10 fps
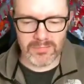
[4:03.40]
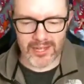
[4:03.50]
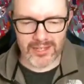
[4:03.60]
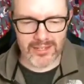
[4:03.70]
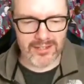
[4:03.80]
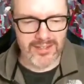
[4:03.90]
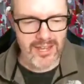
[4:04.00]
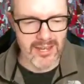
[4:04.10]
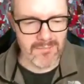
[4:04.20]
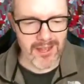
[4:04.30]
back in the
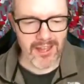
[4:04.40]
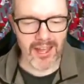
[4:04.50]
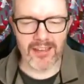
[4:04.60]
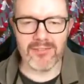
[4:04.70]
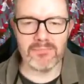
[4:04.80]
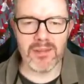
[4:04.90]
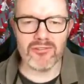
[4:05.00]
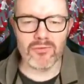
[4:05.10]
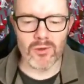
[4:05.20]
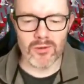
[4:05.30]
team after
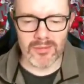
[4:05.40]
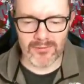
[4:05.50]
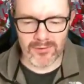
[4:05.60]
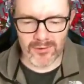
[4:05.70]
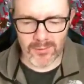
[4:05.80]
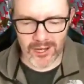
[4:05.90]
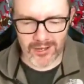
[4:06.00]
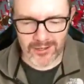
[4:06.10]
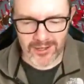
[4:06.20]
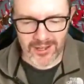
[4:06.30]
bench-warming for a
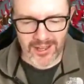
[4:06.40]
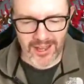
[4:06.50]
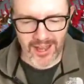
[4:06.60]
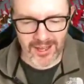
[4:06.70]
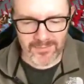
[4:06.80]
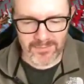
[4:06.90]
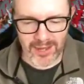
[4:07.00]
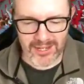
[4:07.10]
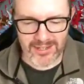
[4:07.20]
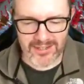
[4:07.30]
while.
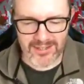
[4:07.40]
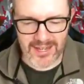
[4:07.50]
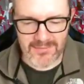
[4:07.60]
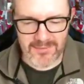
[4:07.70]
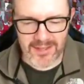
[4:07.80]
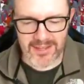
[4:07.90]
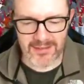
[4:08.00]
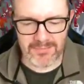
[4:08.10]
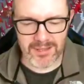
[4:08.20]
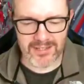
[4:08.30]
Back in the team
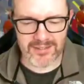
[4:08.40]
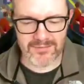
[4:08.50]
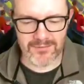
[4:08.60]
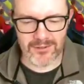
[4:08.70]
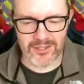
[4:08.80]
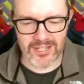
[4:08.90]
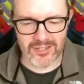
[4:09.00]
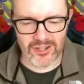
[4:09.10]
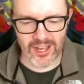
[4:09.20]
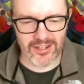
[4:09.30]
in place of
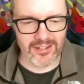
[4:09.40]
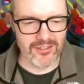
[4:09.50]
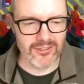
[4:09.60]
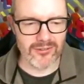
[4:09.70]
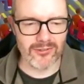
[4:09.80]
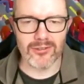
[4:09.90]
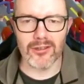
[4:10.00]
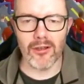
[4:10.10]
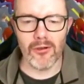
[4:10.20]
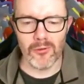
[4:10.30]
Vukotic, and he's scored the
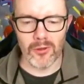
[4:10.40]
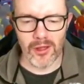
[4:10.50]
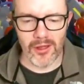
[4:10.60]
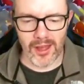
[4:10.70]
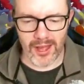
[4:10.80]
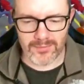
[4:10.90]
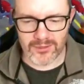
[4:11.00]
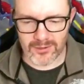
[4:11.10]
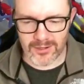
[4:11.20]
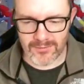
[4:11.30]
goal.
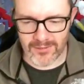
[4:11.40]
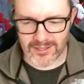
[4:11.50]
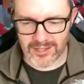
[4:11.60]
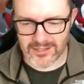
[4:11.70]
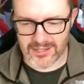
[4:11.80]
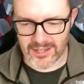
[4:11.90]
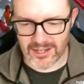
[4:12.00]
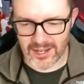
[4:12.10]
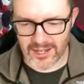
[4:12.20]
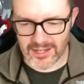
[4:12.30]
Absolutely fantastic.
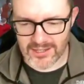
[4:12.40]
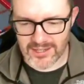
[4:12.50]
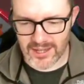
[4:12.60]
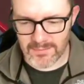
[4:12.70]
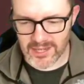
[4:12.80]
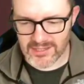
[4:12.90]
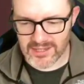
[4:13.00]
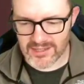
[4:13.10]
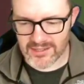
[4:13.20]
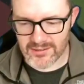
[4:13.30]
Hernandez there,
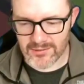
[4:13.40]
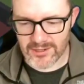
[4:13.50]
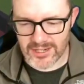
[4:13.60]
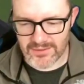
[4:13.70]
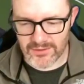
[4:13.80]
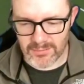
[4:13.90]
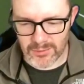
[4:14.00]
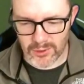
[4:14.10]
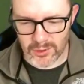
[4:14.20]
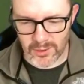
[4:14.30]
Macias, I thought he'd given the
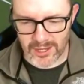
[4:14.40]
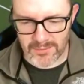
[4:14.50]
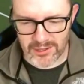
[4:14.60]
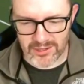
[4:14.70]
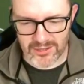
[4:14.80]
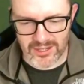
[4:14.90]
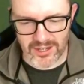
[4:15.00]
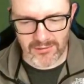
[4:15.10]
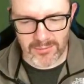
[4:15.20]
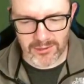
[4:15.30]
ball away, but
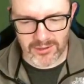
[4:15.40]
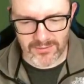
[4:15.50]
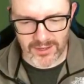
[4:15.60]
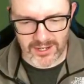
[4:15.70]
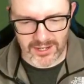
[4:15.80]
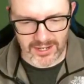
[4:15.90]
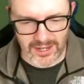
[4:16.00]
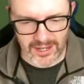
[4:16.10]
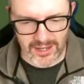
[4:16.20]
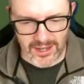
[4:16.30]
terrible defending
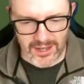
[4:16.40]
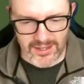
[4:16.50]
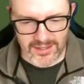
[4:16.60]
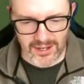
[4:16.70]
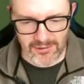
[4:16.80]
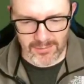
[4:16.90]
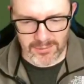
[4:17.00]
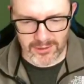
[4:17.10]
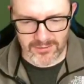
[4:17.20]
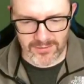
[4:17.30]
here.
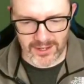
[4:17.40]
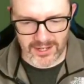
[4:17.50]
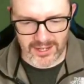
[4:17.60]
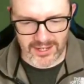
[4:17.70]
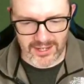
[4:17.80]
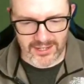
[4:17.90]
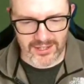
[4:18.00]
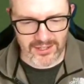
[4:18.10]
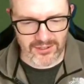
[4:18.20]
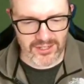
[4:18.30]
Terrible defending.
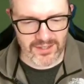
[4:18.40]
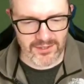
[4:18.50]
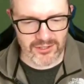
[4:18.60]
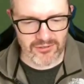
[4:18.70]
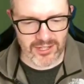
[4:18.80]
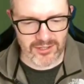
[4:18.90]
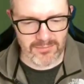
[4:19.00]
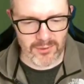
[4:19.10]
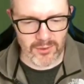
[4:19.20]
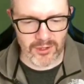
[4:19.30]
They just give it straight to
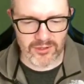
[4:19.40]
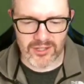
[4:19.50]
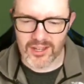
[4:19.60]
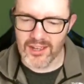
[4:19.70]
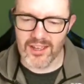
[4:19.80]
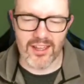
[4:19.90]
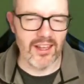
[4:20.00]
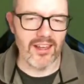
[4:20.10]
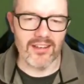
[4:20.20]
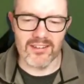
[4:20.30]
Munoz,
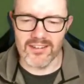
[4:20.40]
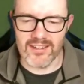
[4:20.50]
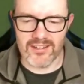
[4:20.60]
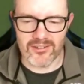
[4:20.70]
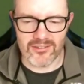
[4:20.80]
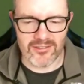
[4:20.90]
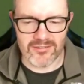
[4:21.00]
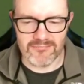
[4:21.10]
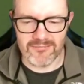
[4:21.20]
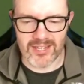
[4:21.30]
and he just
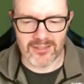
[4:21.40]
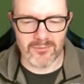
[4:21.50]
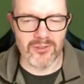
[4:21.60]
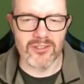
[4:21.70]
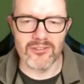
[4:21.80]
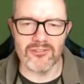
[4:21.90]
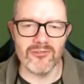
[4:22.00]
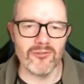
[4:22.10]
takes one touch and